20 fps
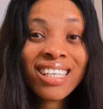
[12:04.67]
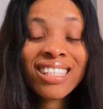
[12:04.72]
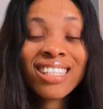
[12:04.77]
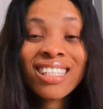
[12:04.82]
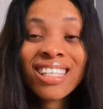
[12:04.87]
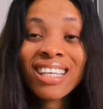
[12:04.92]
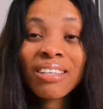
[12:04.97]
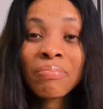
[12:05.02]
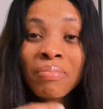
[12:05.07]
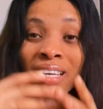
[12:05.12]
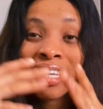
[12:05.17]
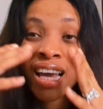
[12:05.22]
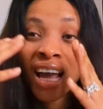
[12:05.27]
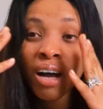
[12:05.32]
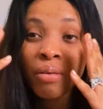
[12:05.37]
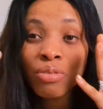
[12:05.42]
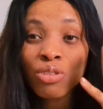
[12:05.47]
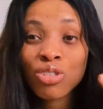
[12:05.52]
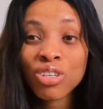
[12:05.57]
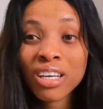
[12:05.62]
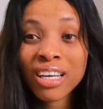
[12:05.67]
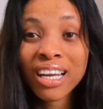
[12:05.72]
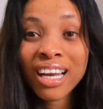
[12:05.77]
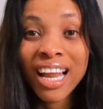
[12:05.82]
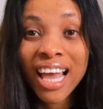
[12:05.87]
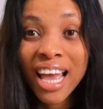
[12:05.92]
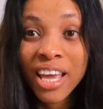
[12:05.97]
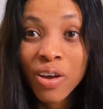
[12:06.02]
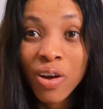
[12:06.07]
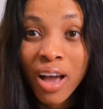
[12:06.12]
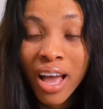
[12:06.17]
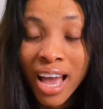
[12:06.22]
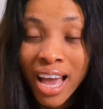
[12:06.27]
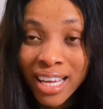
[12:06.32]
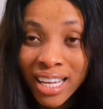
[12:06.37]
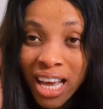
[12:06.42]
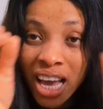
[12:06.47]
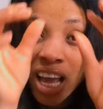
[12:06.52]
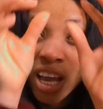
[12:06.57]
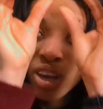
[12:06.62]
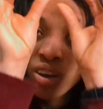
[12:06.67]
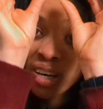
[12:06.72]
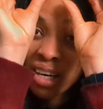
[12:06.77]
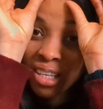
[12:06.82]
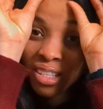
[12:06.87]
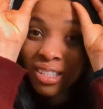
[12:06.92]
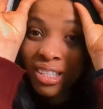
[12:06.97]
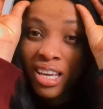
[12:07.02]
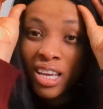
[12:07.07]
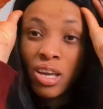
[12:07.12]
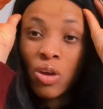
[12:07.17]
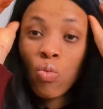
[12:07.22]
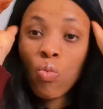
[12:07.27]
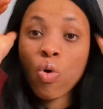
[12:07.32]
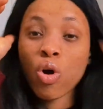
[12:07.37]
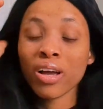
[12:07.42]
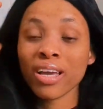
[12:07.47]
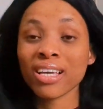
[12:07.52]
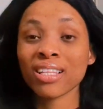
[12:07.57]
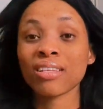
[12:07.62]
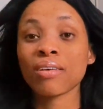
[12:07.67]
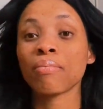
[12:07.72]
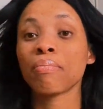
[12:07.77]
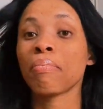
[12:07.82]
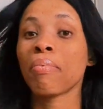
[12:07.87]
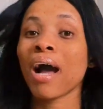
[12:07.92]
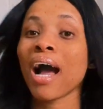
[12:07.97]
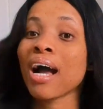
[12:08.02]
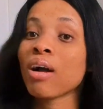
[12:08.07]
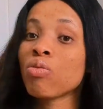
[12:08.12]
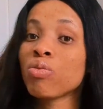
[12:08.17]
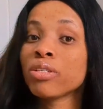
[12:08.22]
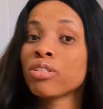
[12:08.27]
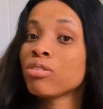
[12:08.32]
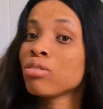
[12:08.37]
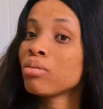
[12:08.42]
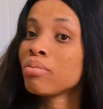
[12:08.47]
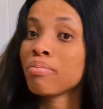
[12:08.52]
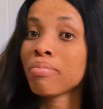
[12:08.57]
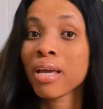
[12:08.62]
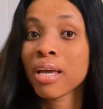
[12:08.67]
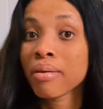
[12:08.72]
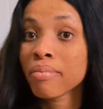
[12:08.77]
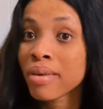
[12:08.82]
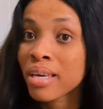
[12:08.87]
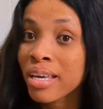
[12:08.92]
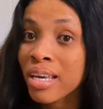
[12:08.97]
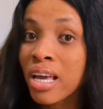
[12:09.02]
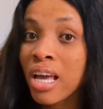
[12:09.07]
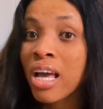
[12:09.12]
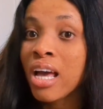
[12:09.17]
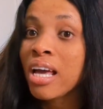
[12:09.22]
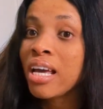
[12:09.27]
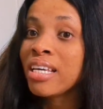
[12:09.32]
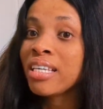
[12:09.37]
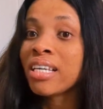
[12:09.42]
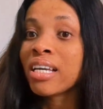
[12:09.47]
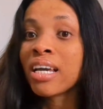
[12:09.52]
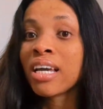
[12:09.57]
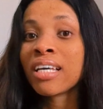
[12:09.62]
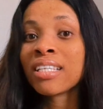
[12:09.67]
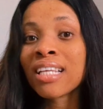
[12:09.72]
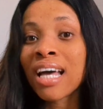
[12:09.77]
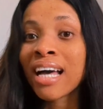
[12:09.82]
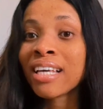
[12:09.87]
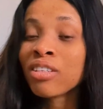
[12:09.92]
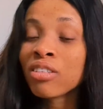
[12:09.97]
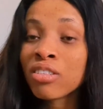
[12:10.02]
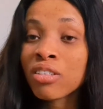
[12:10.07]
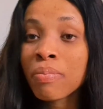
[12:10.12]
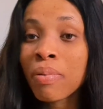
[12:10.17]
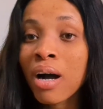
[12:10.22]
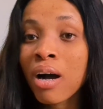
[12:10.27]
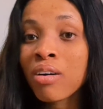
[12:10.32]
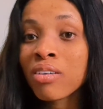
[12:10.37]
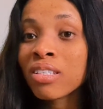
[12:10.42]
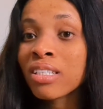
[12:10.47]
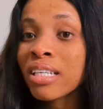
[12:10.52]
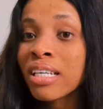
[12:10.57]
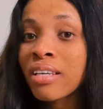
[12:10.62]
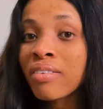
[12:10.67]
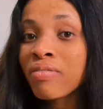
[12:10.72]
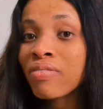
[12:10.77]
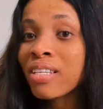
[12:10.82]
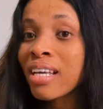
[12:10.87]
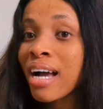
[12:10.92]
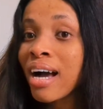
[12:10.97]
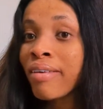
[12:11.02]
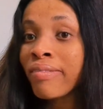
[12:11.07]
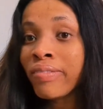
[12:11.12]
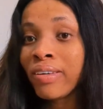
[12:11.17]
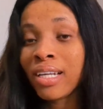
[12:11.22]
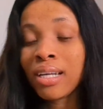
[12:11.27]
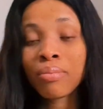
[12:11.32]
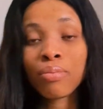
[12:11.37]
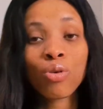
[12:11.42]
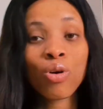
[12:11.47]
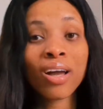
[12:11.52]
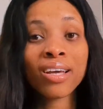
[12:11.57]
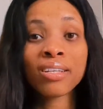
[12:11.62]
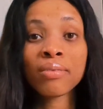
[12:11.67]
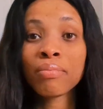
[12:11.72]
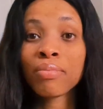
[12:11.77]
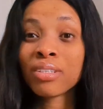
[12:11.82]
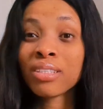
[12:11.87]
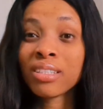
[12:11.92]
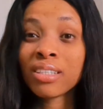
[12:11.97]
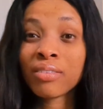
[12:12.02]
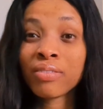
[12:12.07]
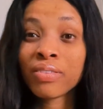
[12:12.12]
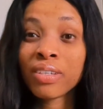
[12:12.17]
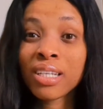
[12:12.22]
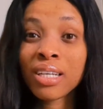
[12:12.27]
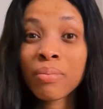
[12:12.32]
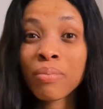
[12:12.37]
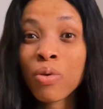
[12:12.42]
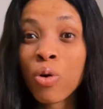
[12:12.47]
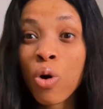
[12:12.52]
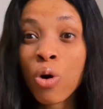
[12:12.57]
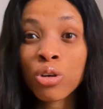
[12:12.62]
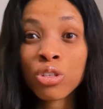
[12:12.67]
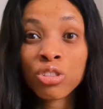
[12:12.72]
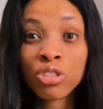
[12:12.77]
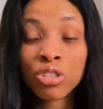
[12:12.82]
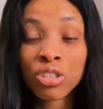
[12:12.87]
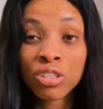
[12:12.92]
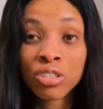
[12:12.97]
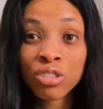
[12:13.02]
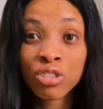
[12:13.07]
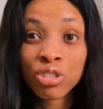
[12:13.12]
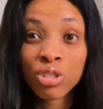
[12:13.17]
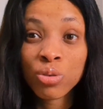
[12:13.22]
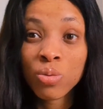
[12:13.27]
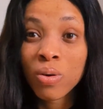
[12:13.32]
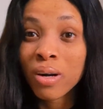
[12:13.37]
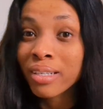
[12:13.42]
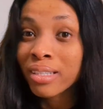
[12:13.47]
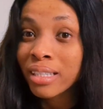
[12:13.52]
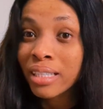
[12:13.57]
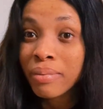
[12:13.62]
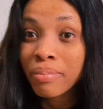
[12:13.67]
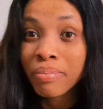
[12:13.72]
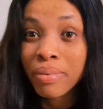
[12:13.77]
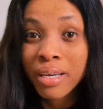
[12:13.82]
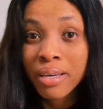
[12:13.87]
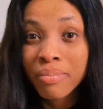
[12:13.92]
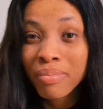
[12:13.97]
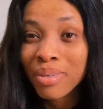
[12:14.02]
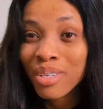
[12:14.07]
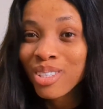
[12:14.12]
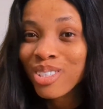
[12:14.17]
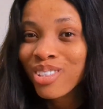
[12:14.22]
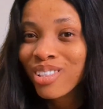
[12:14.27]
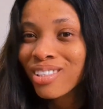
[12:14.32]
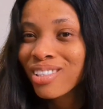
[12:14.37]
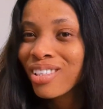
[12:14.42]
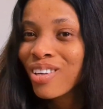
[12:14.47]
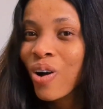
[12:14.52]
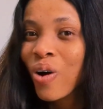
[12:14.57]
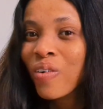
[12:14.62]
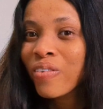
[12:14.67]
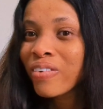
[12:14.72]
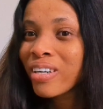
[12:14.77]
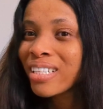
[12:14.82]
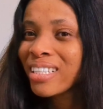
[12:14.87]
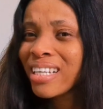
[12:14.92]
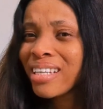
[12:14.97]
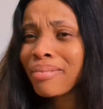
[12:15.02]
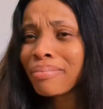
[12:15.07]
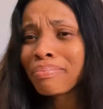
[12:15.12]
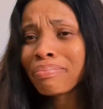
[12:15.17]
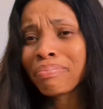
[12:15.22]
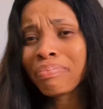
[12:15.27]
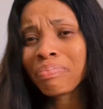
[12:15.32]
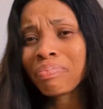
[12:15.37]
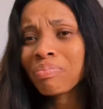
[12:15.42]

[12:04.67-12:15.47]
it may, helps you clear your head you can take a walk in the park with your baby yes and your spouse if they are available or anybody available or just you and the baby just cover them